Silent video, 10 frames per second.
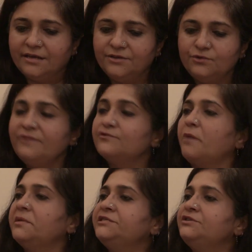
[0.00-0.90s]
You have
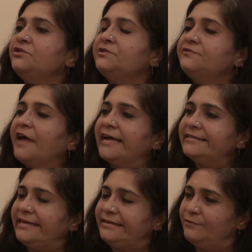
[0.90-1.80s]
commented on the
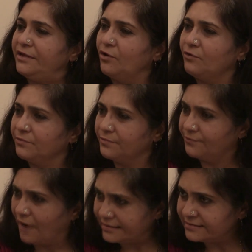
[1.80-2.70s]
fact that when your
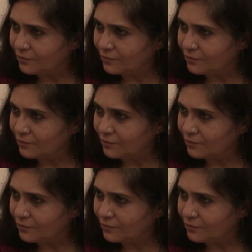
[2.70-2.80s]
father,